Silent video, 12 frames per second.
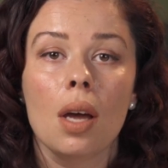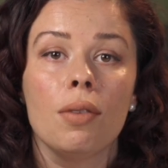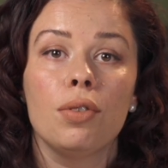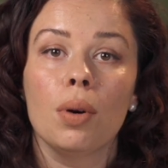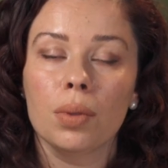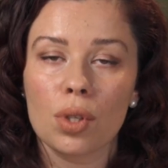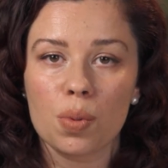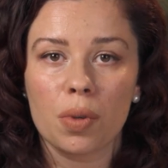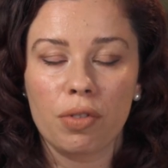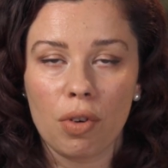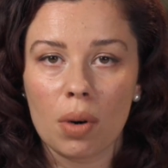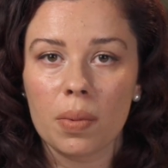from those
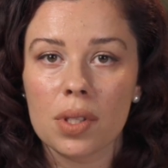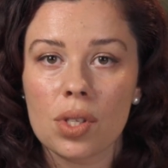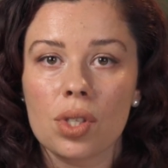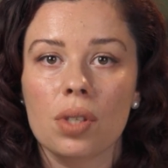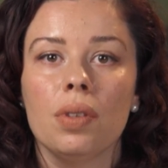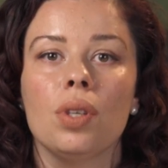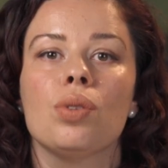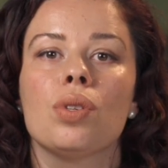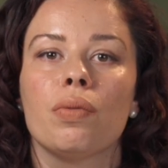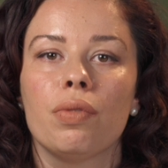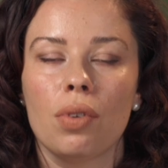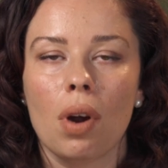performance reviews
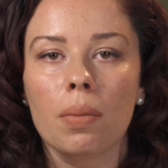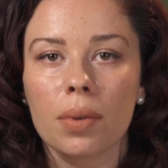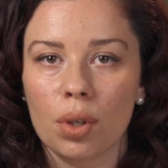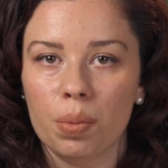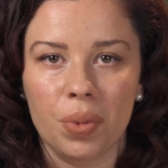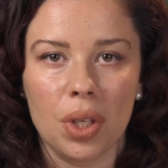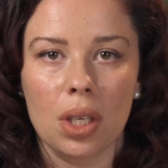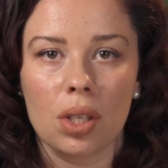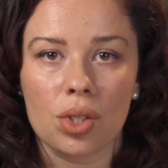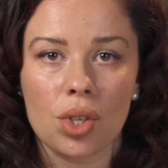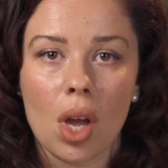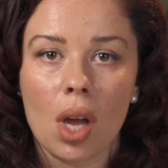and from your
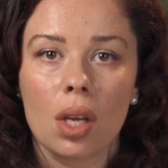peers